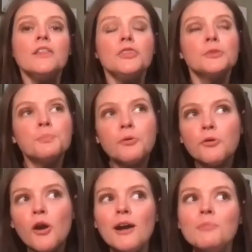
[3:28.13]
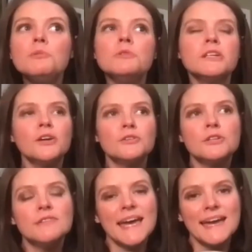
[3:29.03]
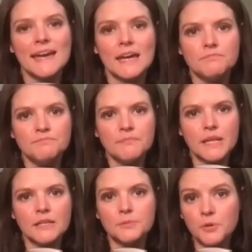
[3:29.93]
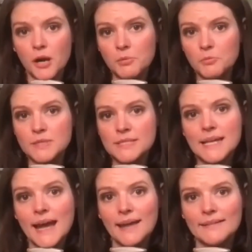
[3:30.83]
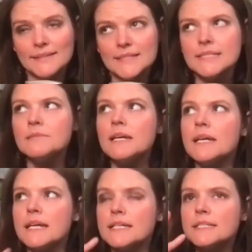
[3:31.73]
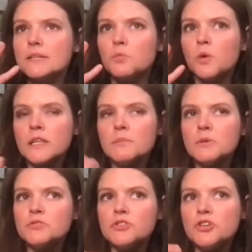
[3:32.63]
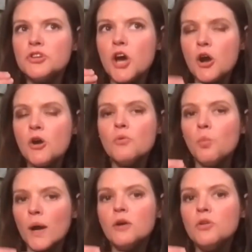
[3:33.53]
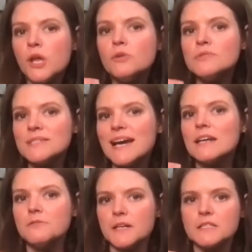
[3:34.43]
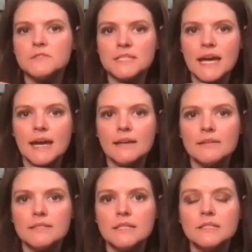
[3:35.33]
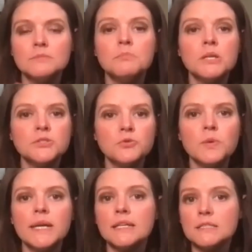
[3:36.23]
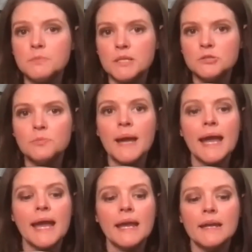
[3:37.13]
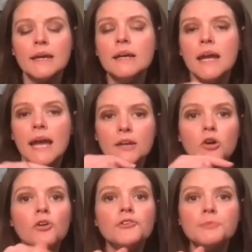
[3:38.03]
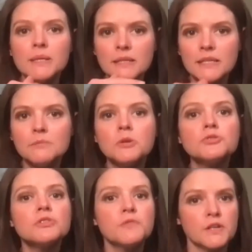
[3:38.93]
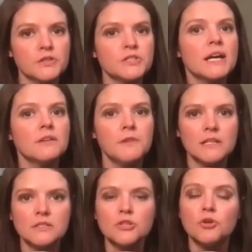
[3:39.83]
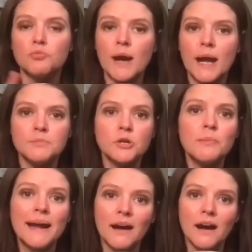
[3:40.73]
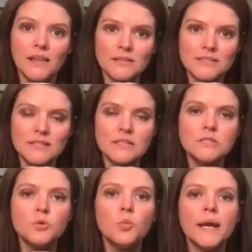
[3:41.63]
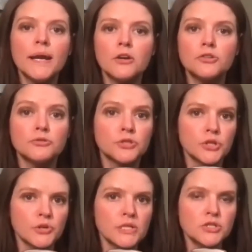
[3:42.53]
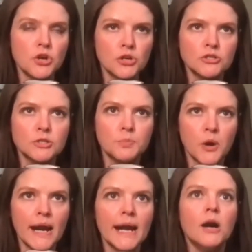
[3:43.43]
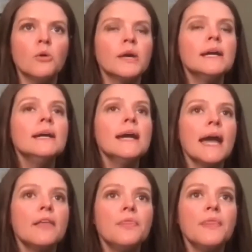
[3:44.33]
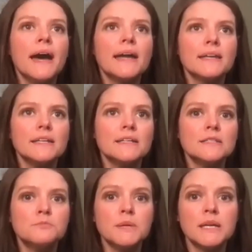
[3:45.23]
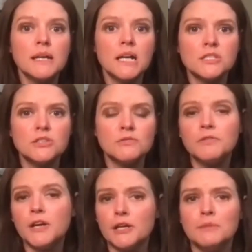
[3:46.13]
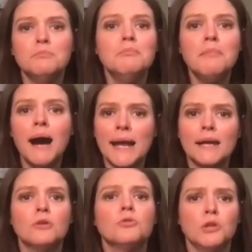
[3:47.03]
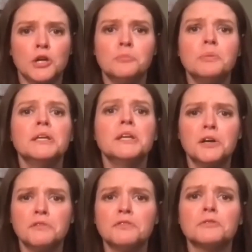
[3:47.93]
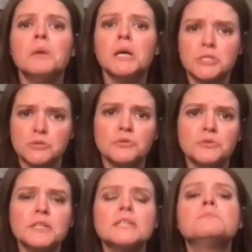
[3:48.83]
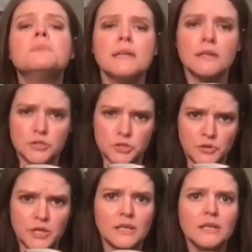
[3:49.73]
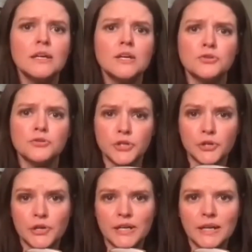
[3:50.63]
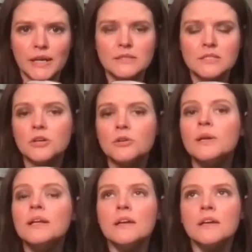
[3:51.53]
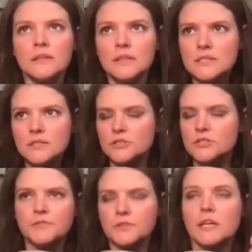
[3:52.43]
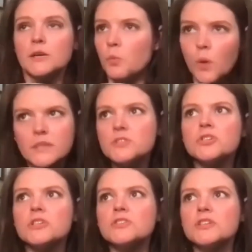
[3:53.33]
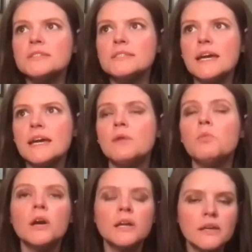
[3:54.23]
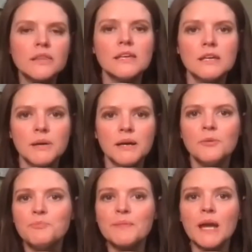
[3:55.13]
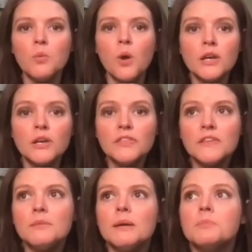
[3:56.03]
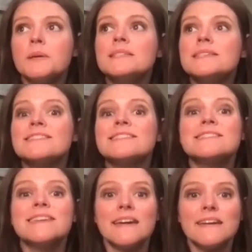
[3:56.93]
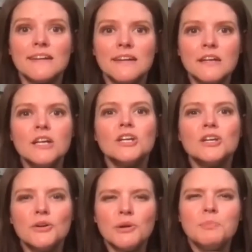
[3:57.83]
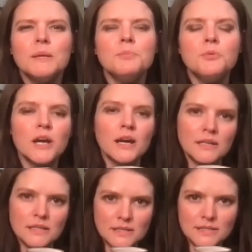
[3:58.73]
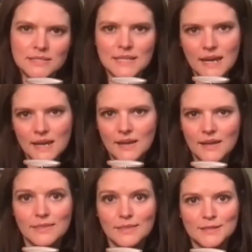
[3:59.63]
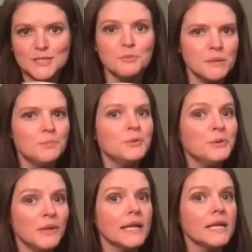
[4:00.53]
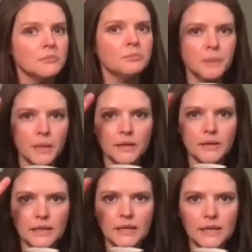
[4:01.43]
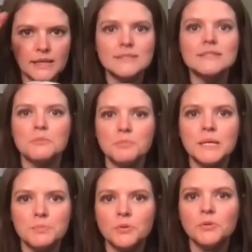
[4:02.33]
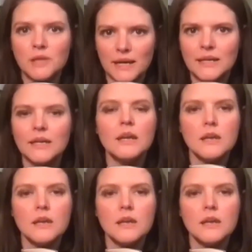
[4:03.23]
The problem with CoQ10 and the problem with statins is that one of the most well-known side effects of statins is muscle weakness, muscle pain, and ultimately the most severe side effect is called rhabdomyolysis, where your urine turns brown, and that is because the very myoglobin of your muscles is being excreted in your urine. And so, listeners, if you're like, what did she just say? I want you to think about a piece of steak. You know how people cut into steak and some people like it bloody and some people like it